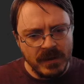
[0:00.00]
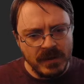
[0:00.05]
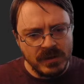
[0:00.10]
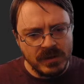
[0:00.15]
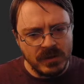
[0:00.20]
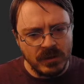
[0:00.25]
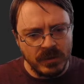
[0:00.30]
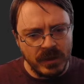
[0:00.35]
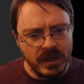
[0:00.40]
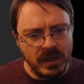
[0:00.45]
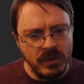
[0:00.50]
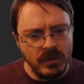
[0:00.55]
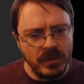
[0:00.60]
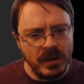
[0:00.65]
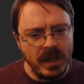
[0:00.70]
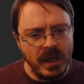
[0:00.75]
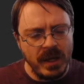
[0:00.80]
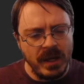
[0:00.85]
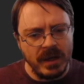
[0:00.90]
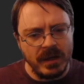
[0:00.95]
So like you
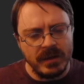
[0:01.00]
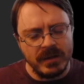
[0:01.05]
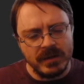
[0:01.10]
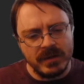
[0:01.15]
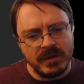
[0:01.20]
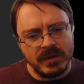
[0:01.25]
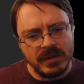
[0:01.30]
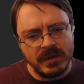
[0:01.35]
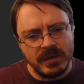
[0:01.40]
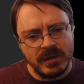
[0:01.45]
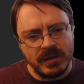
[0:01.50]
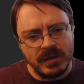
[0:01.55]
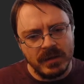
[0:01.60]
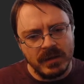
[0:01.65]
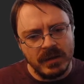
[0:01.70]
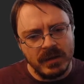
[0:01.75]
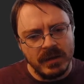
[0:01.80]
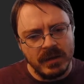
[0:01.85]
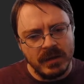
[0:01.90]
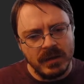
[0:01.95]
can't
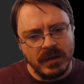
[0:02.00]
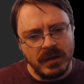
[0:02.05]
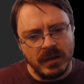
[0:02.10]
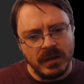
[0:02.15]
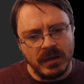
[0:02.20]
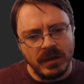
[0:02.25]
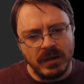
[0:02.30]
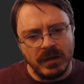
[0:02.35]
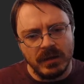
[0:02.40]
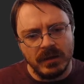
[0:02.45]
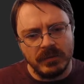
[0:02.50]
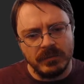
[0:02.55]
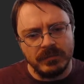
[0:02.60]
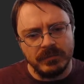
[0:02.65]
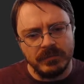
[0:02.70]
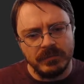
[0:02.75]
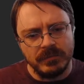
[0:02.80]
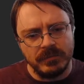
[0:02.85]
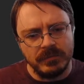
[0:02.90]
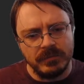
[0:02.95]

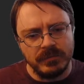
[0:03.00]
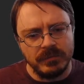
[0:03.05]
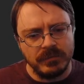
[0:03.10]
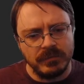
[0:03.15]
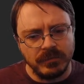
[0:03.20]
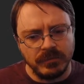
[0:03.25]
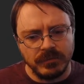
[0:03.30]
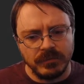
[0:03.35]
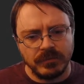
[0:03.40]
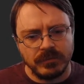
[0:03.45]
um